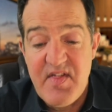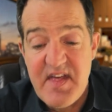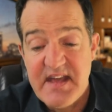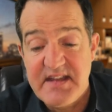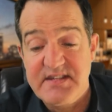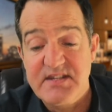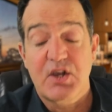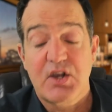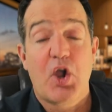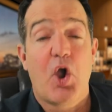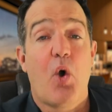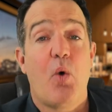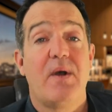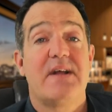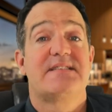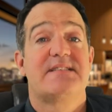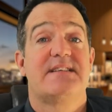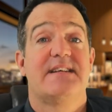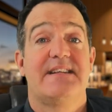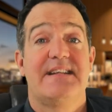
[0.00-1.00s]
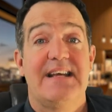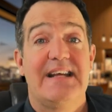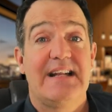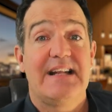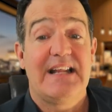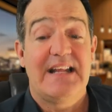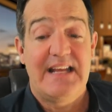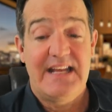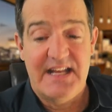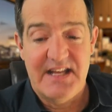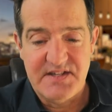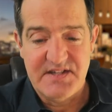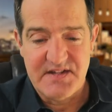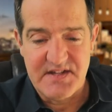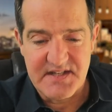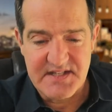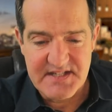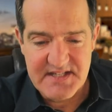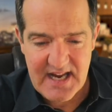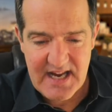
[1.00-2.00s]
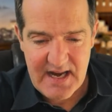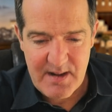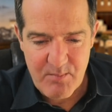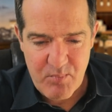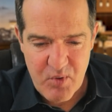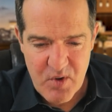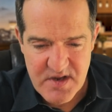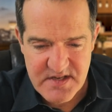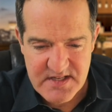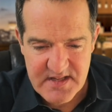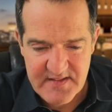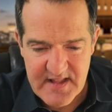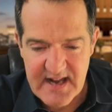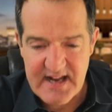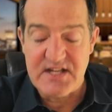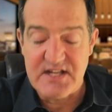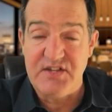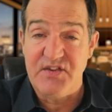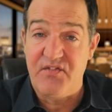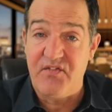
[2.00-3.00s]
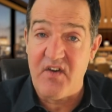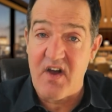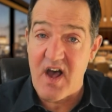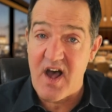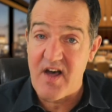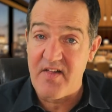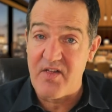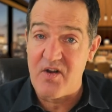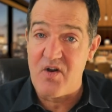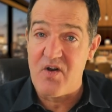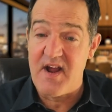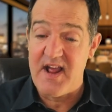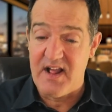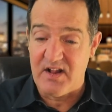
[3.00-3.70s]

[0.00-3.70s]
This coincidentally is the same prison that his father,